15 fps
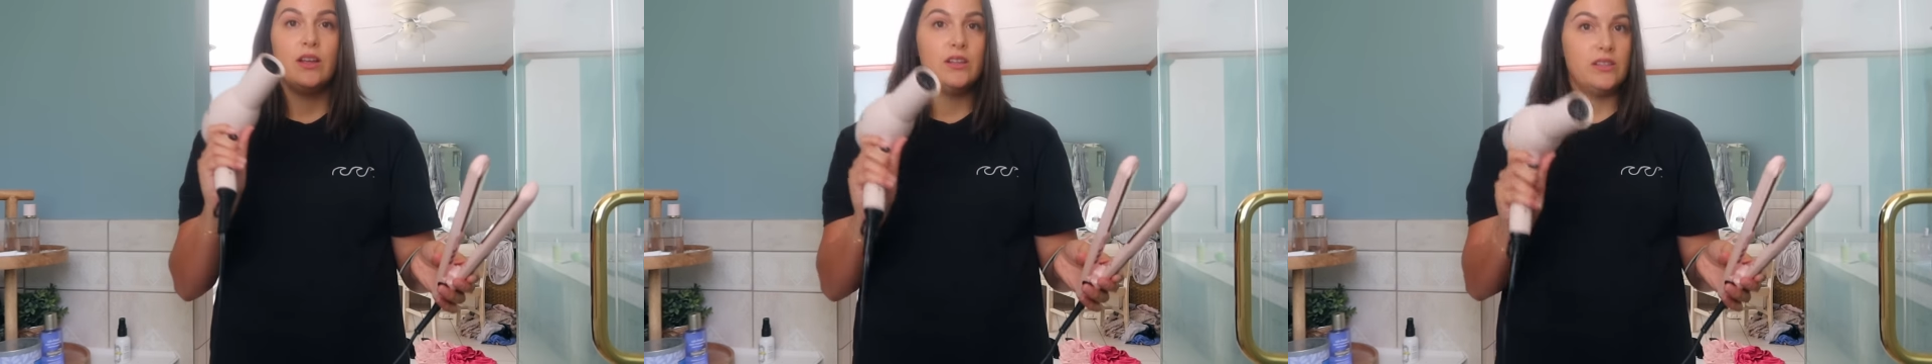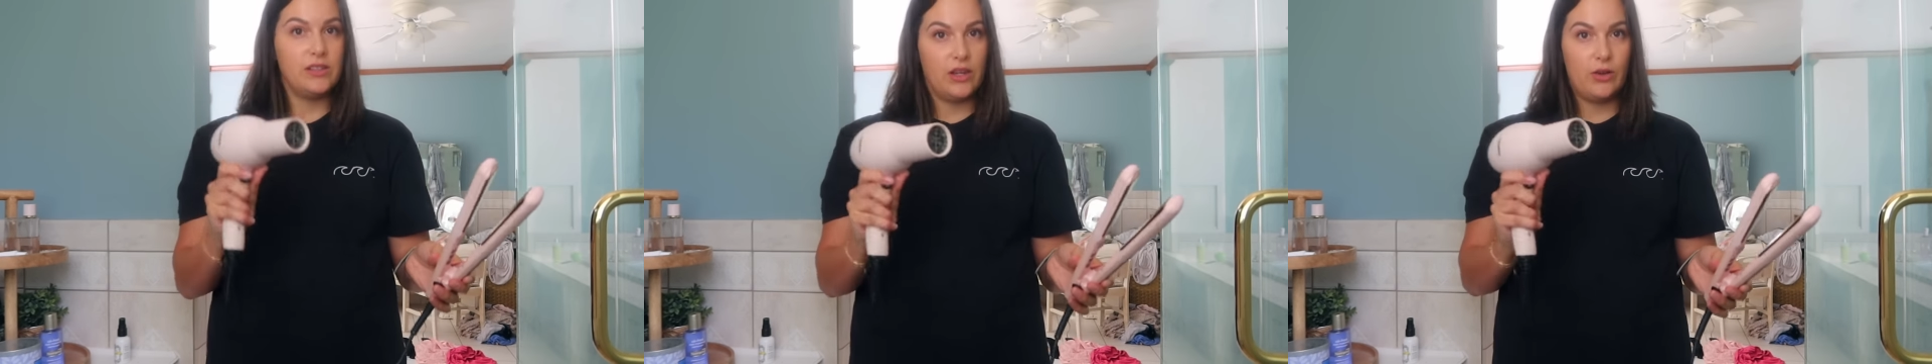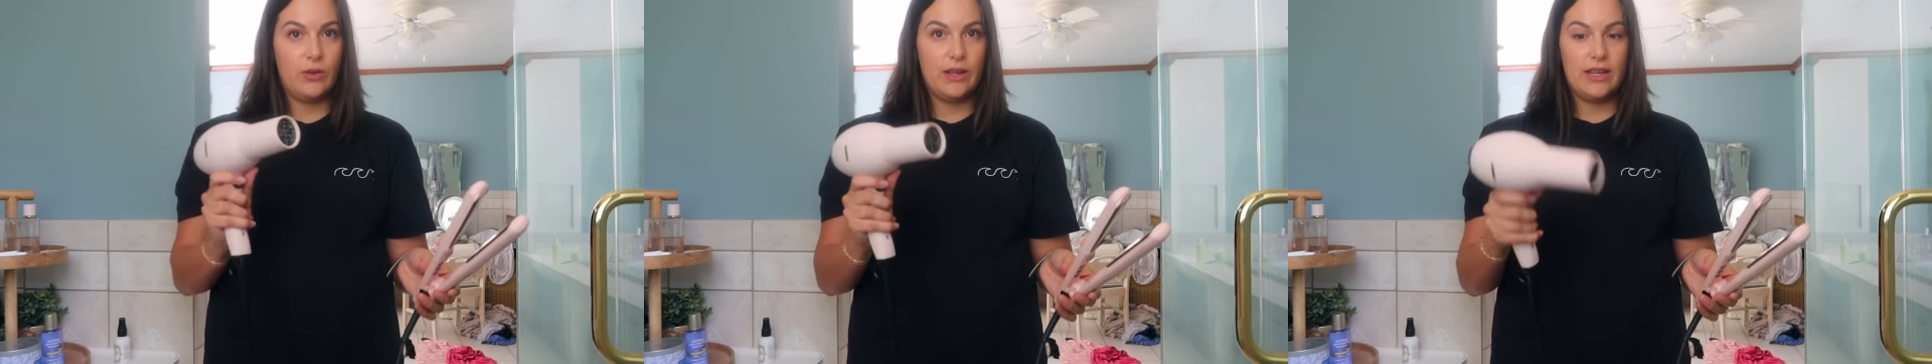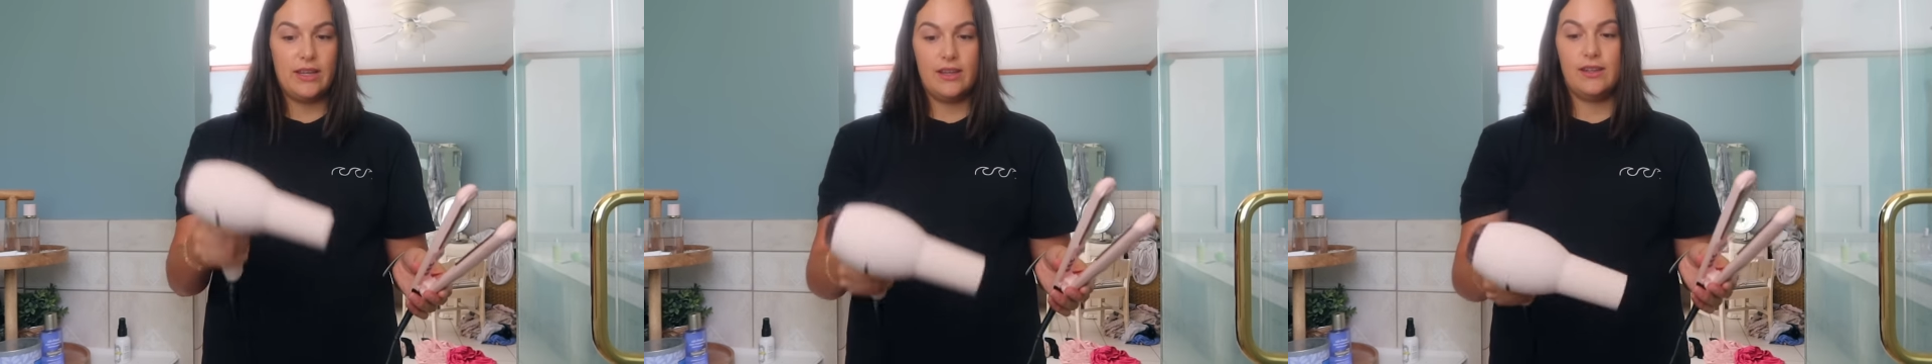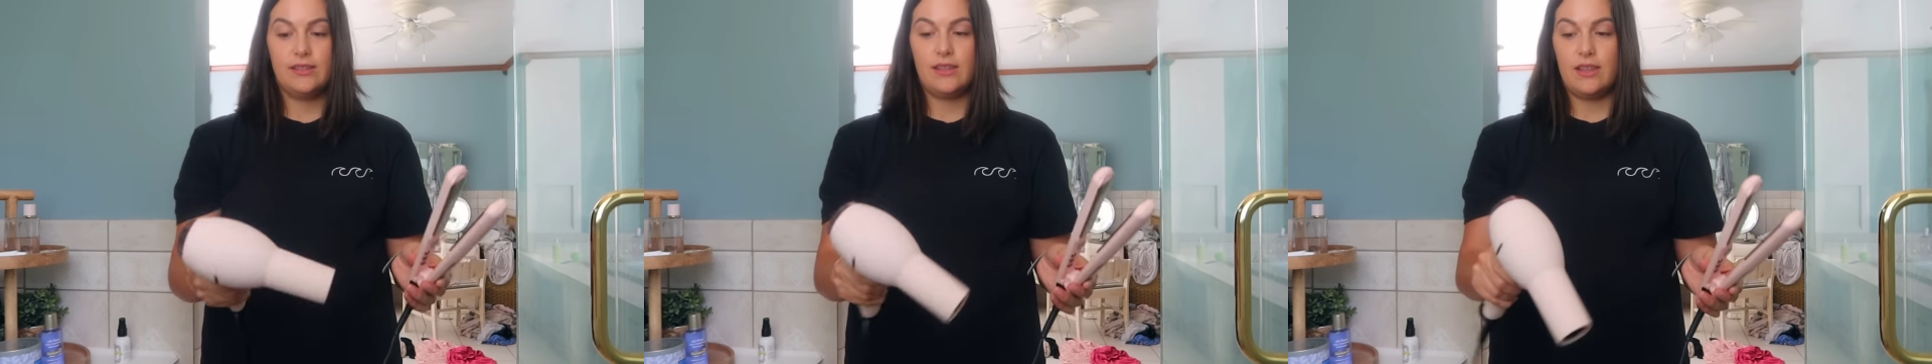So
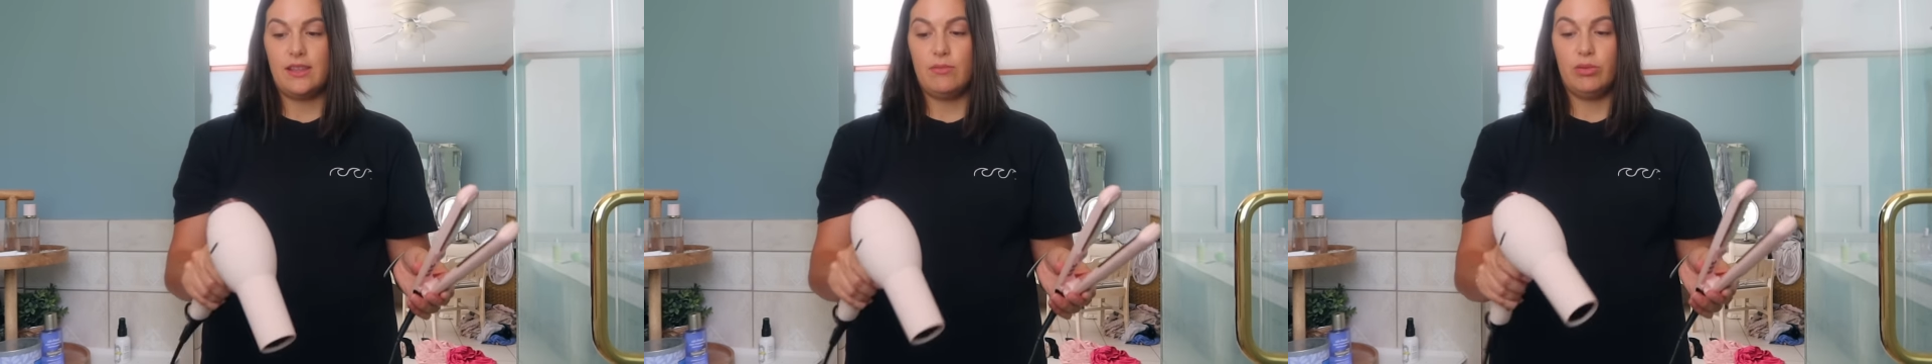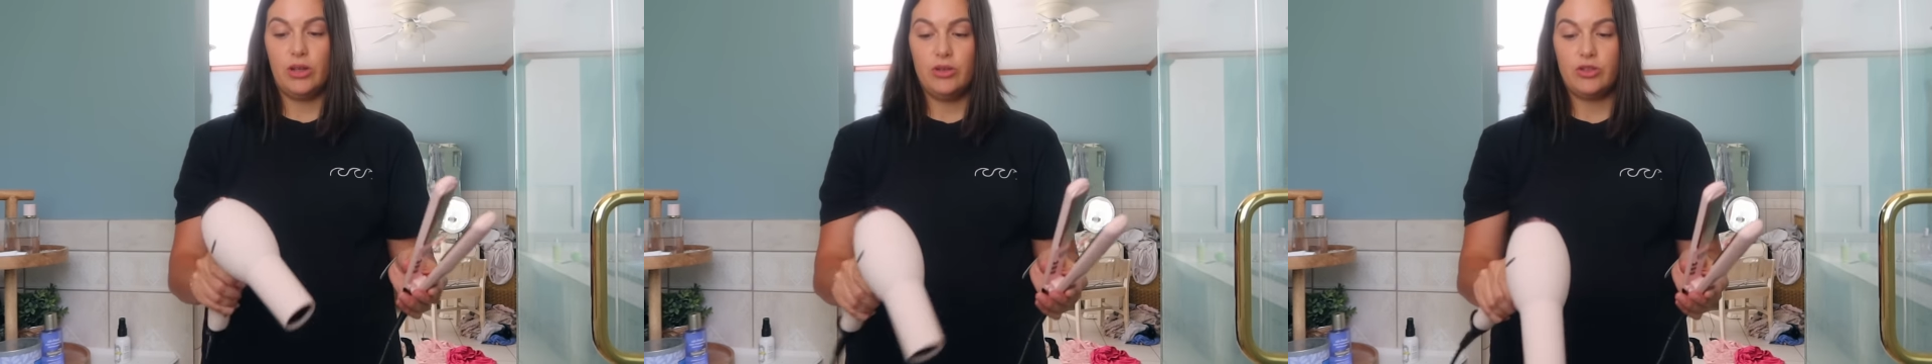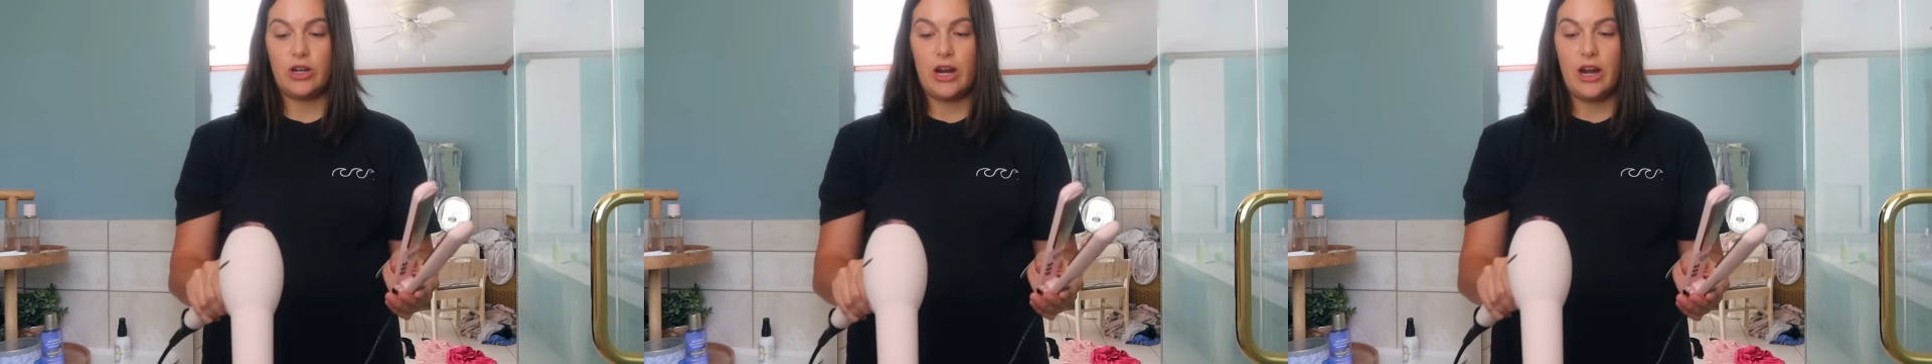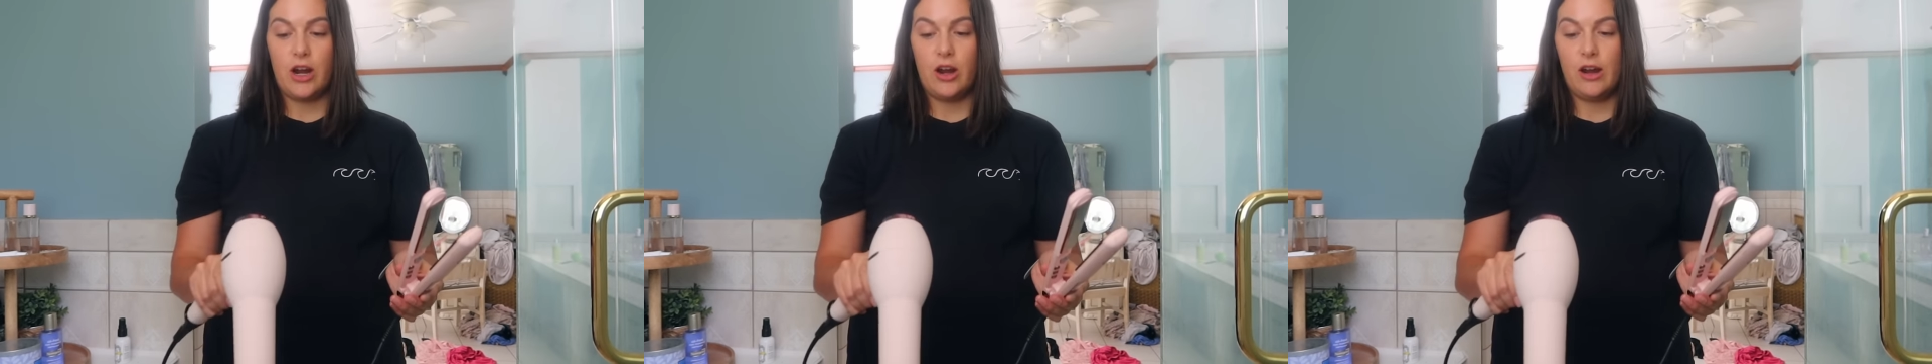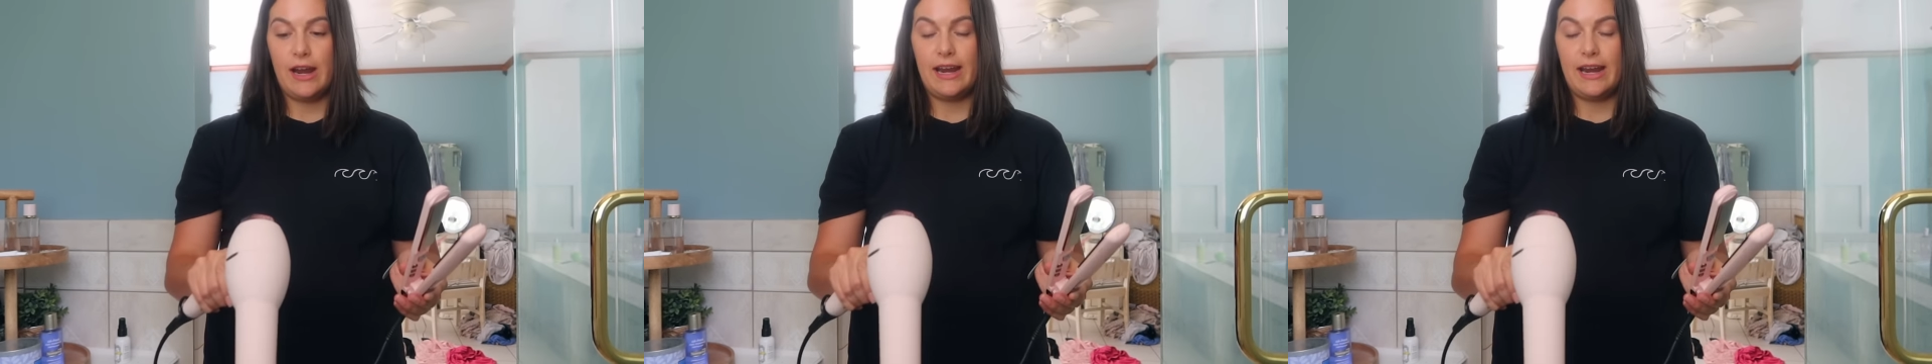is the blow dryer,